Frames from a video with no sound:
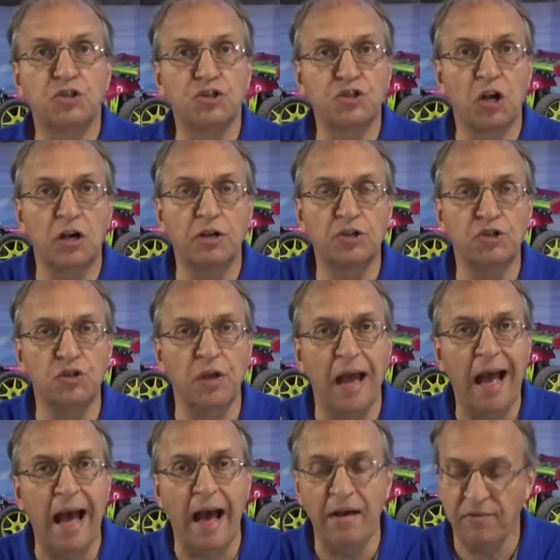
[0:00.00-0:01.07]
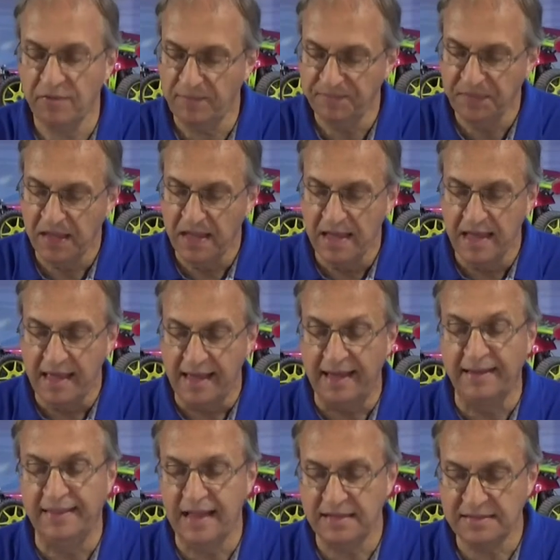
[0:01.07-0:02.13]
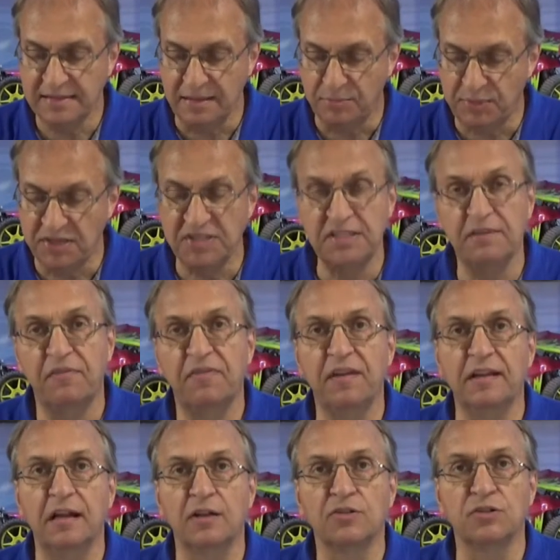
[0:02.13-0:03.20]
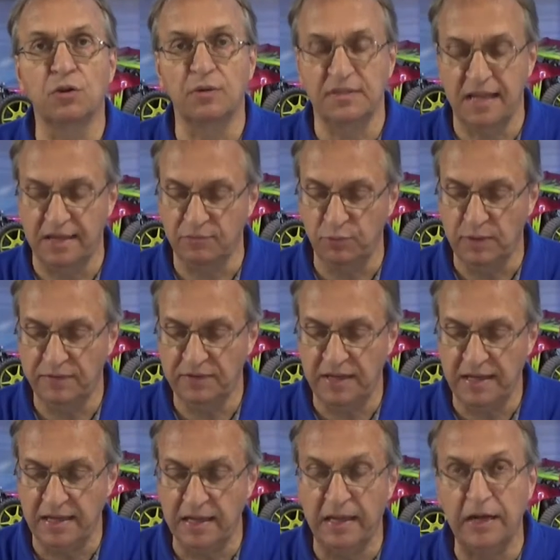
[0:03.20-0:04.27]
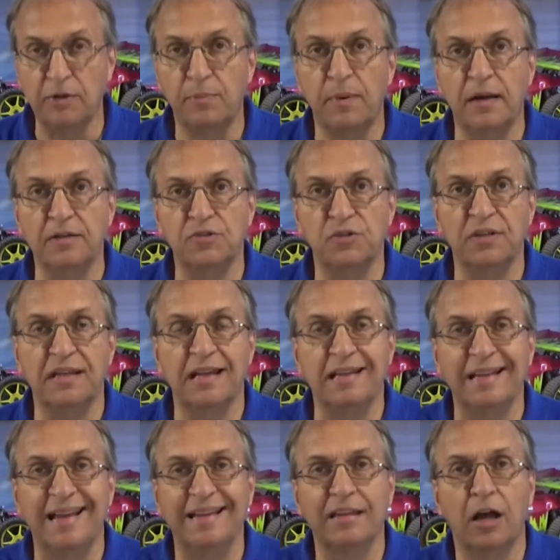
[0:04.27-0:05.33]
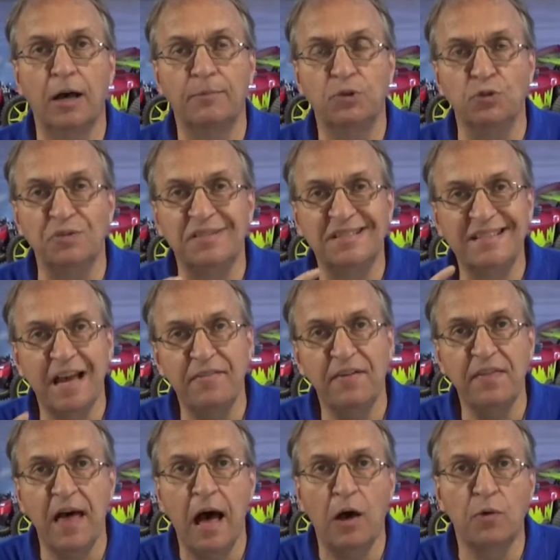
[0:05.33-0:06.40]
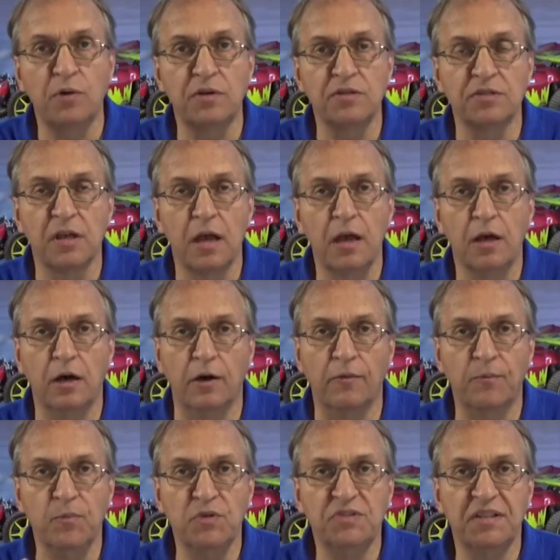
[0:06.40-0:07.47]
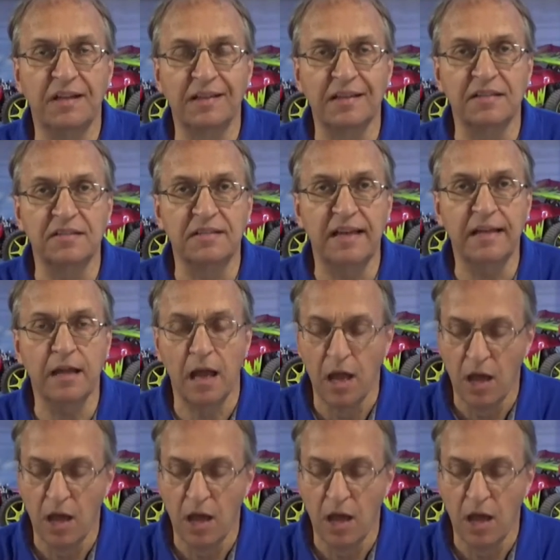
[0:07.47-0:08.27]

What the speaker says: charge you have. And that's the impressive thing also, is that with the earbud, you can get up to 7 hours of music listening.